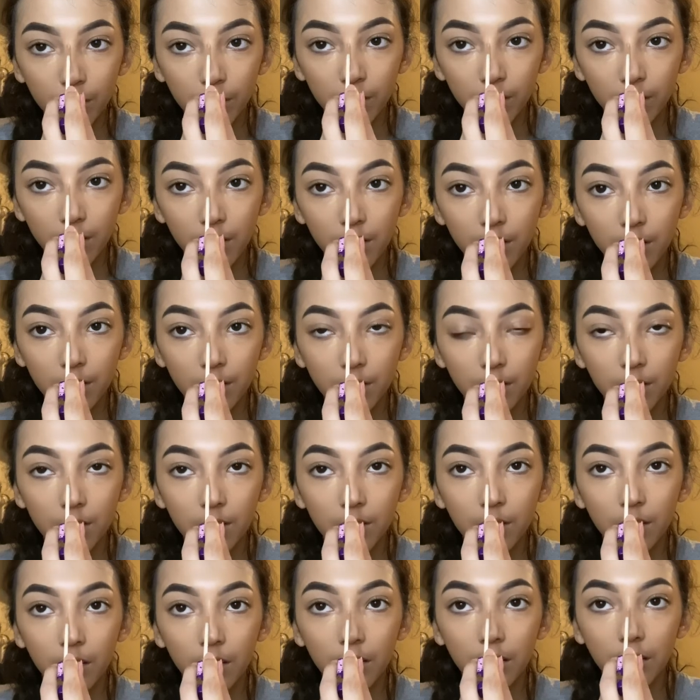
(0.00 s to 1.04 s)
line,
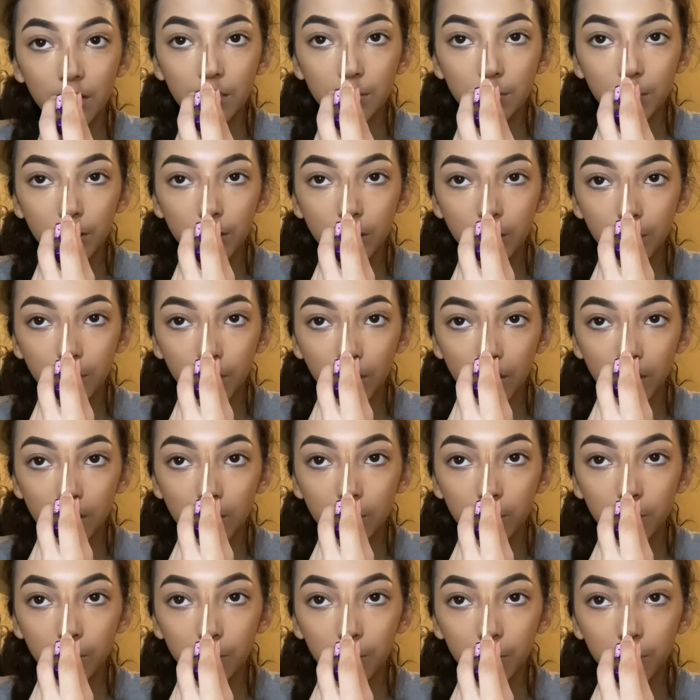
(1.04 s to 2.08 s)
like as much as
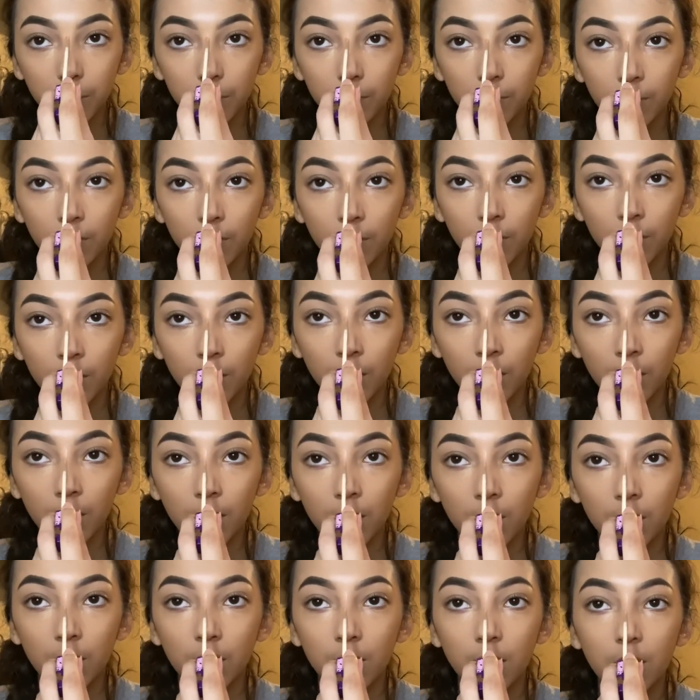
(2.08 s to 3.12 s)
possible,
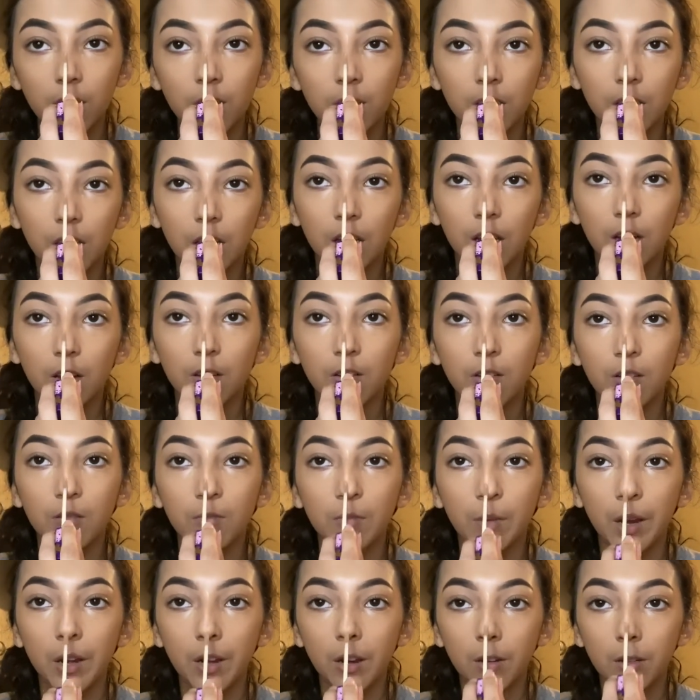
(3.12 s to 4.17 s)
down
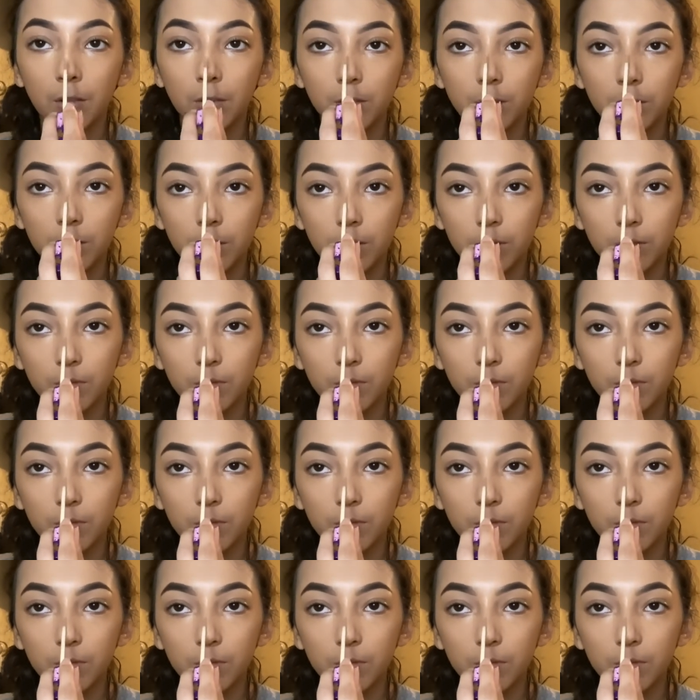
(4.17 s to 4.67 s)
my nose.